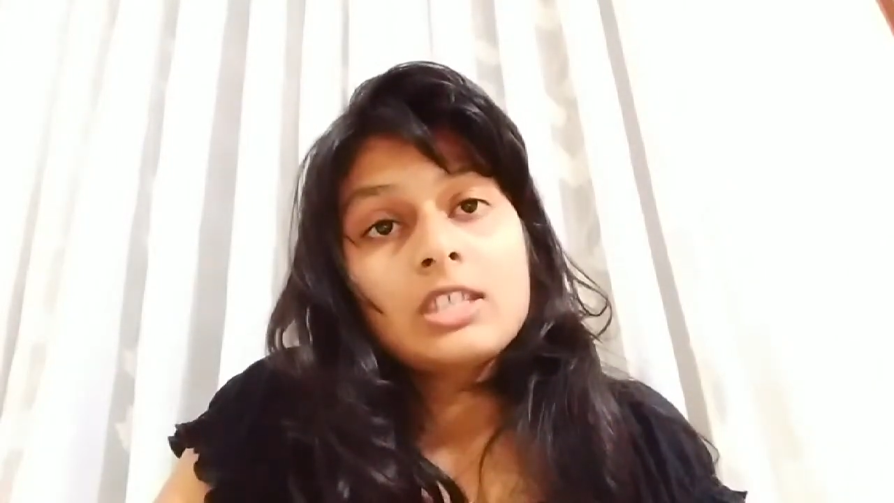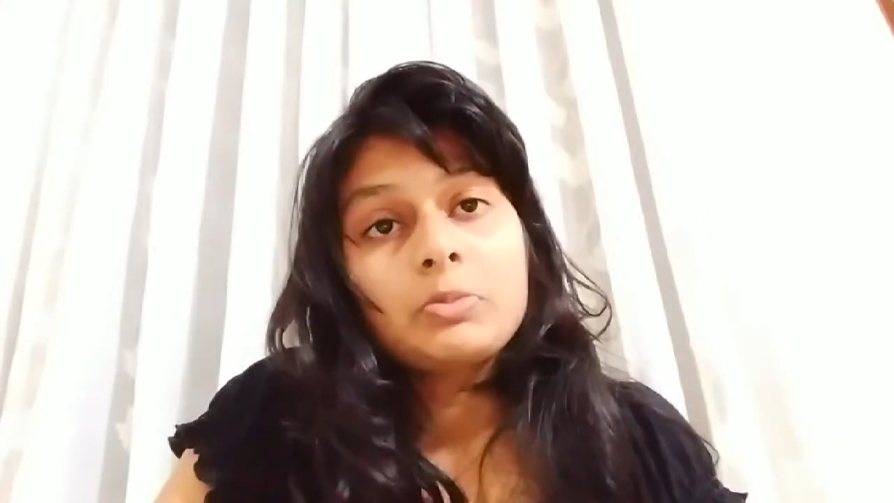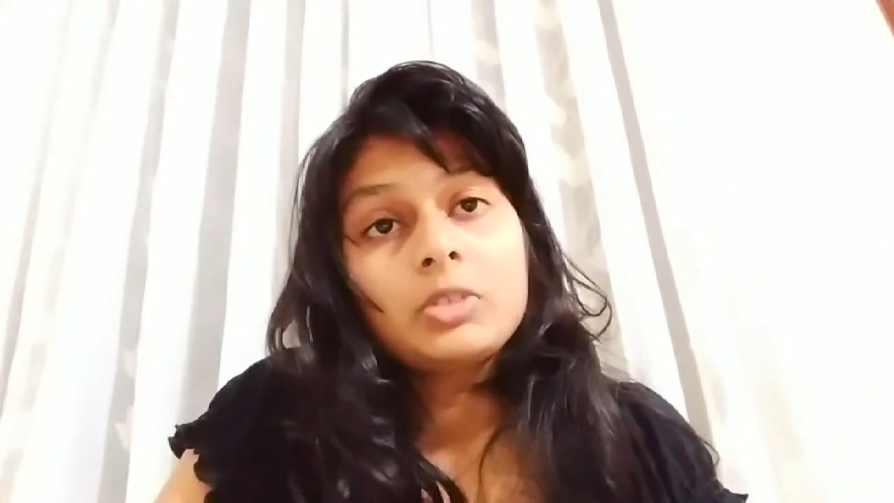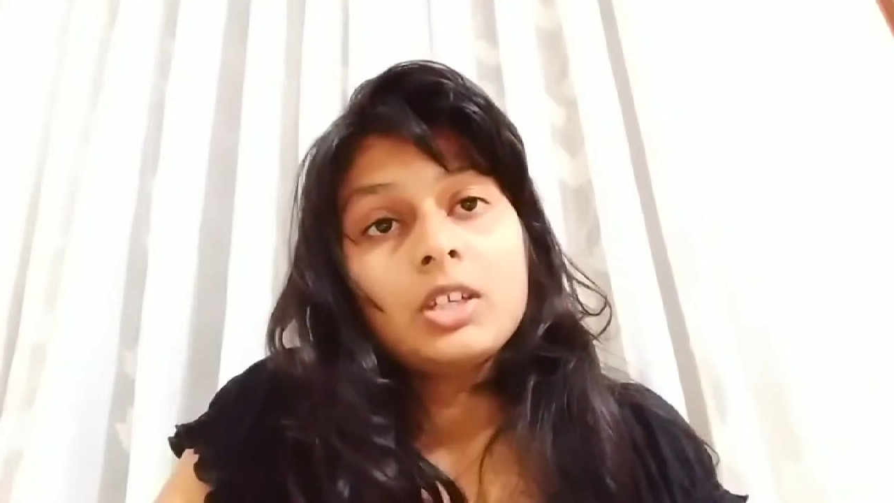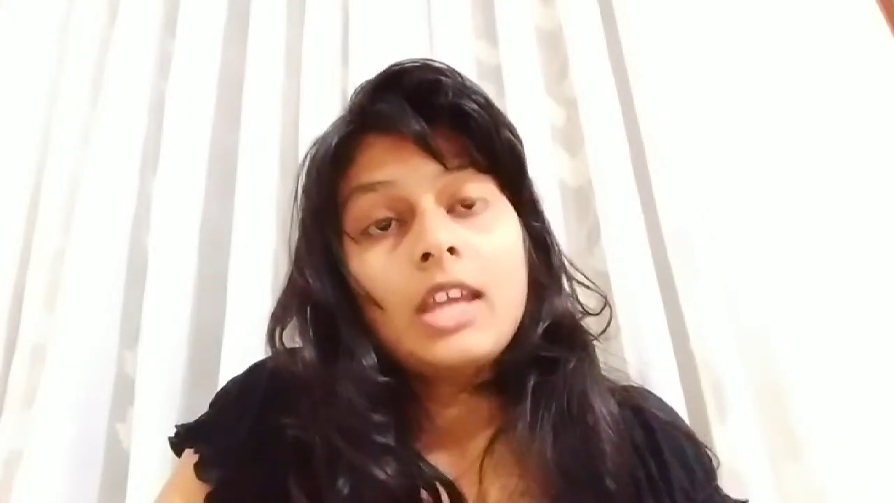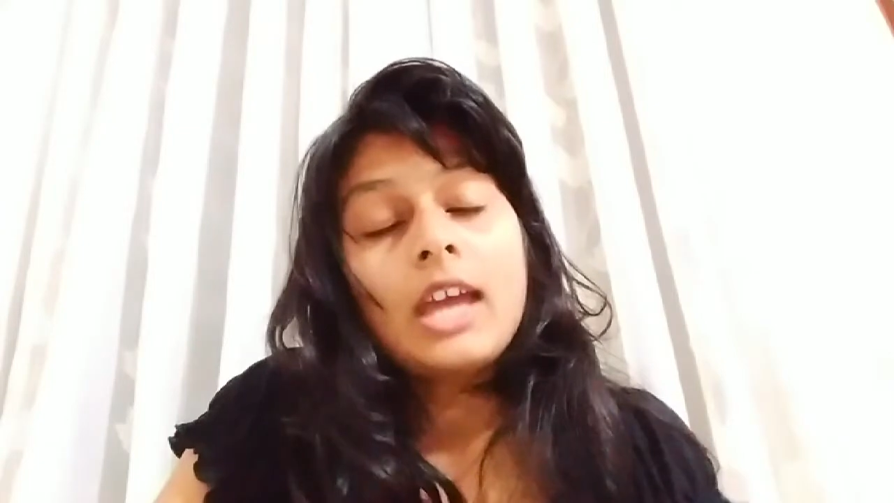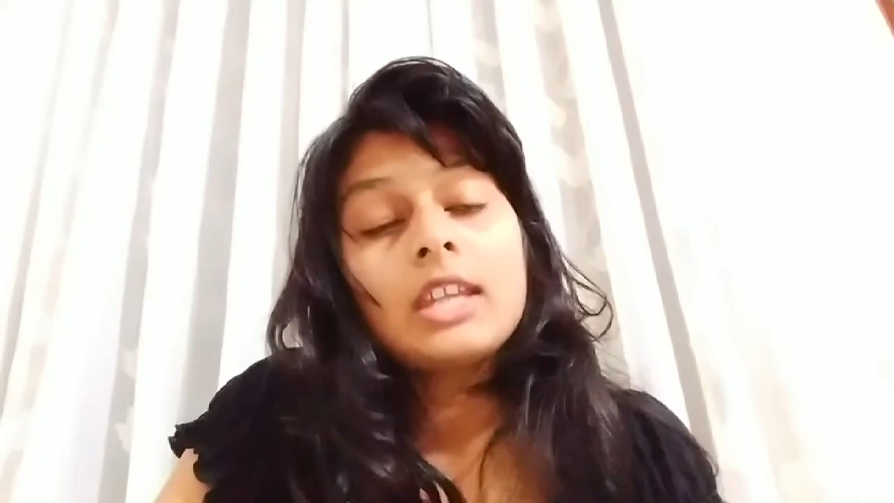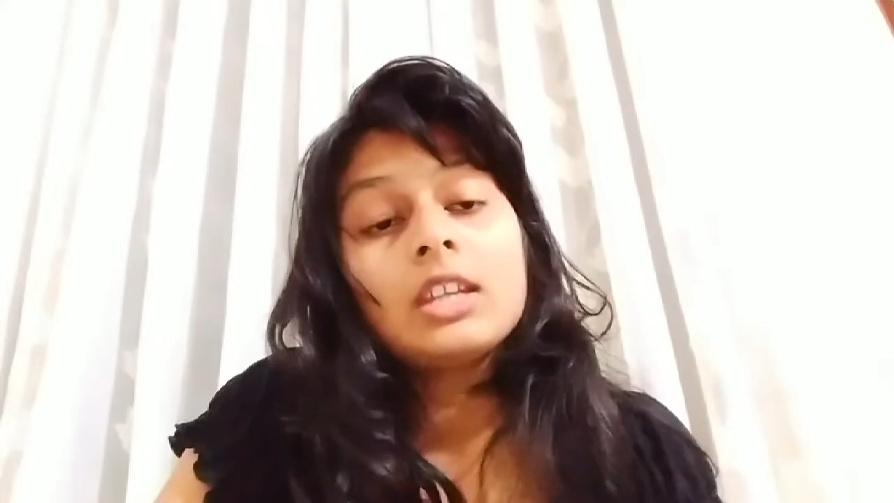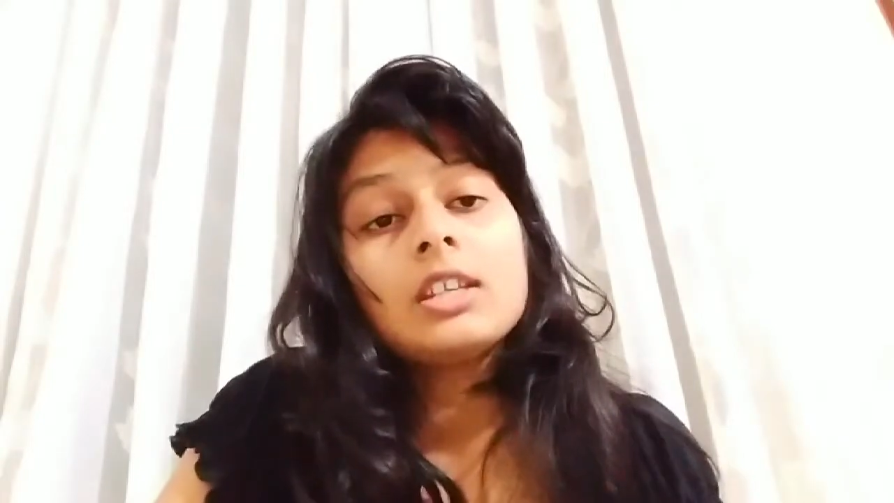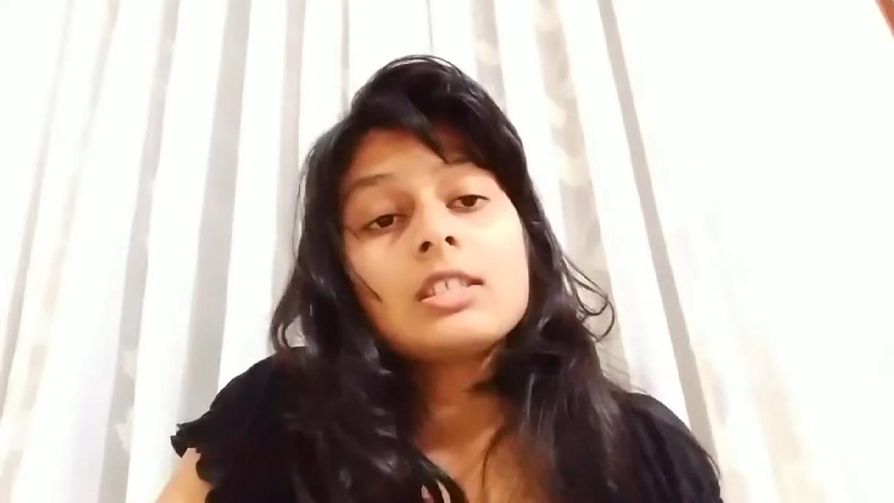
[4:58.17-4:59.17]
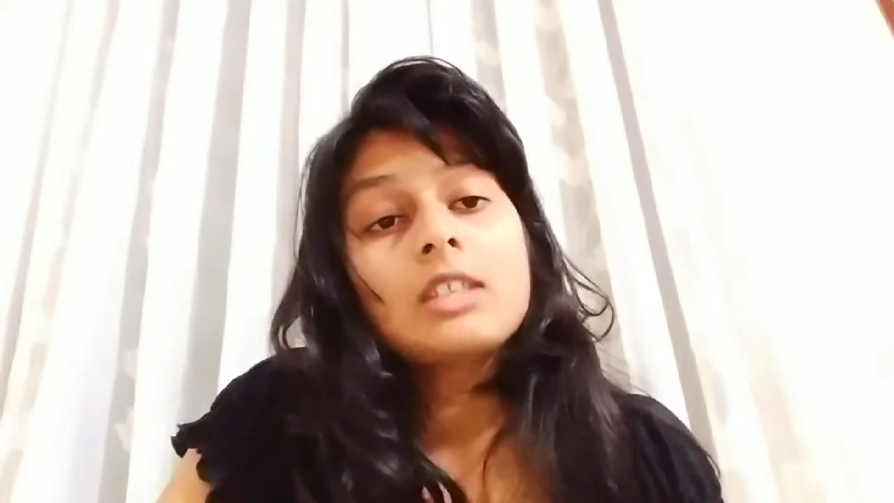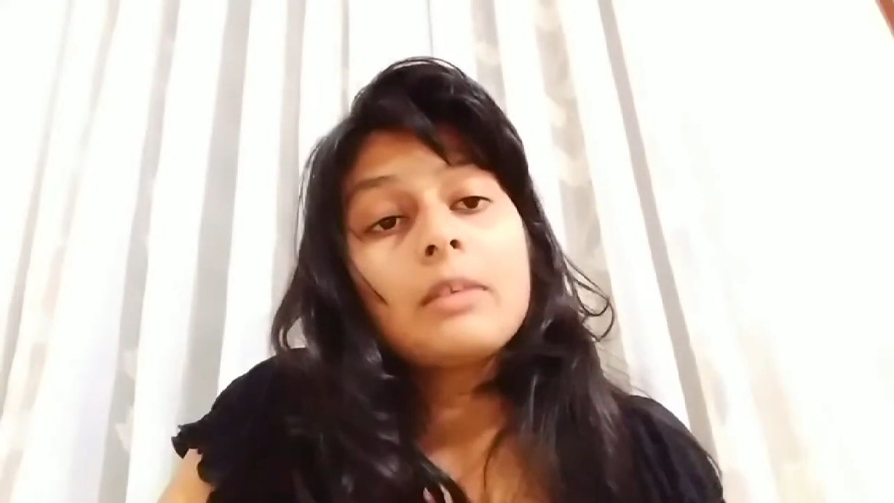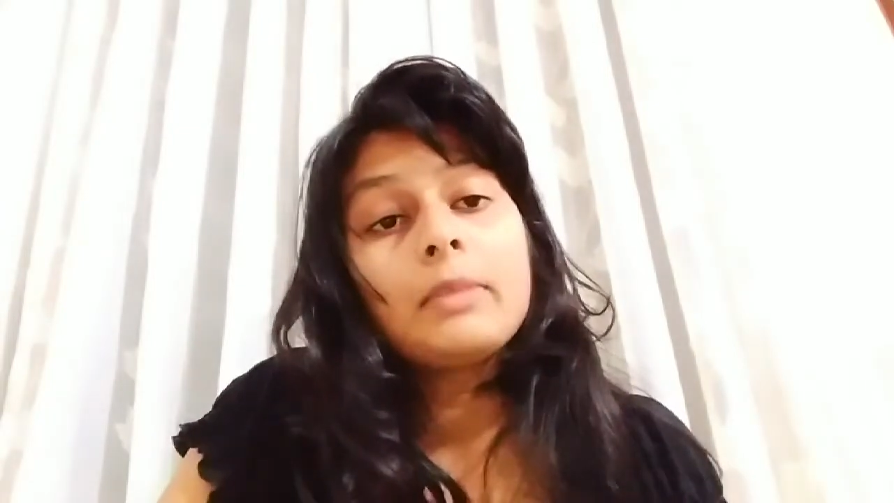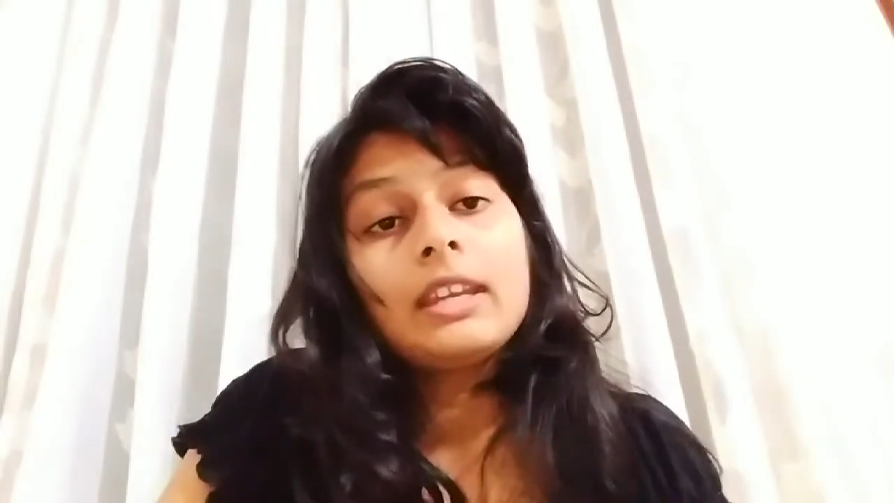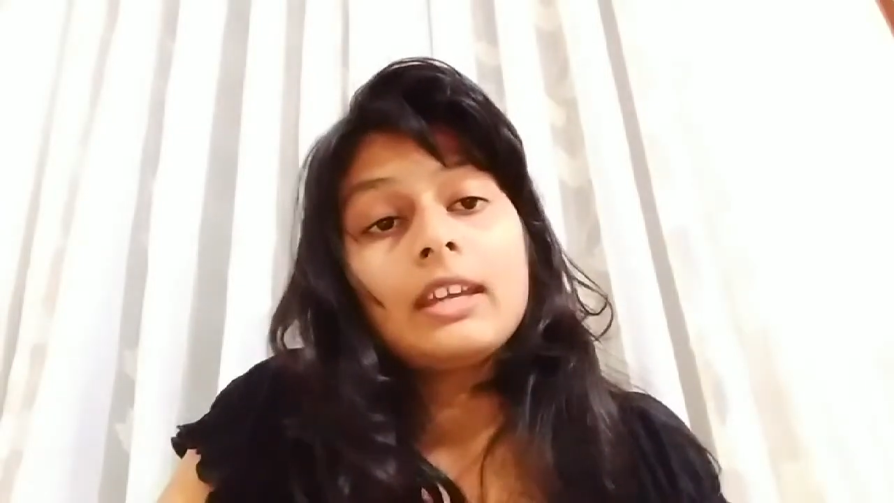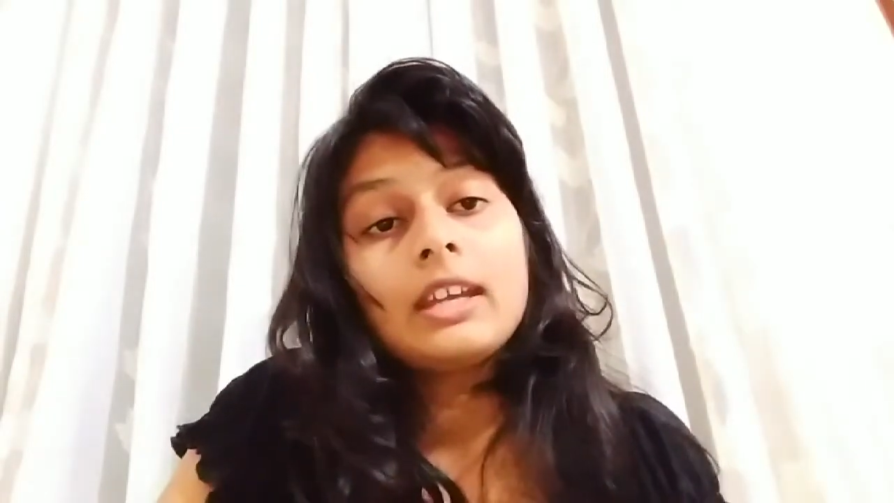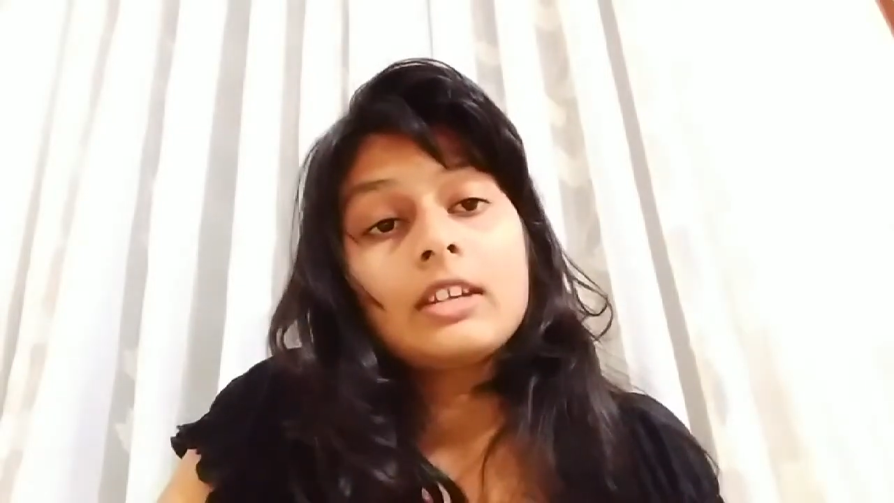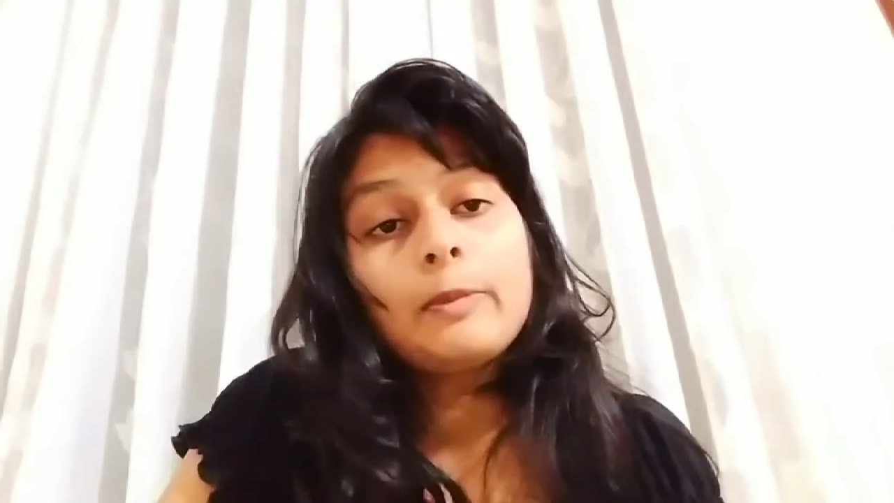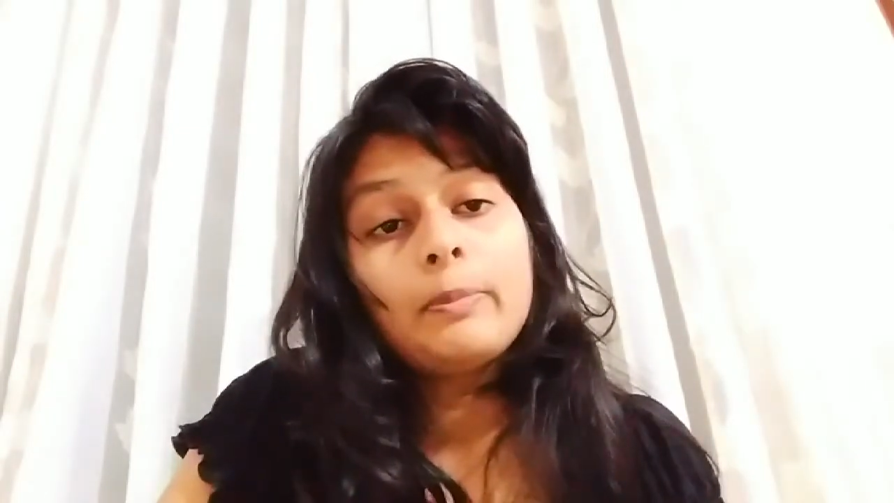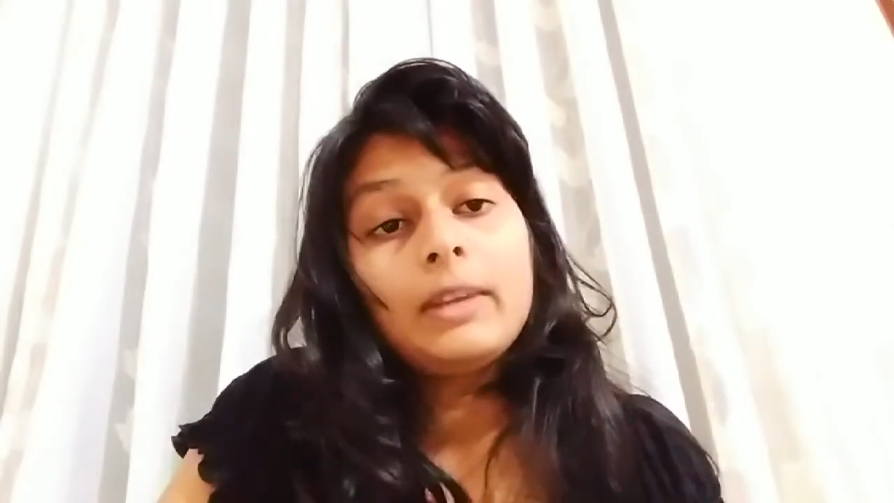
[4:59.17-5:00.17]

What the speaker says: and it is a mitigatory plea.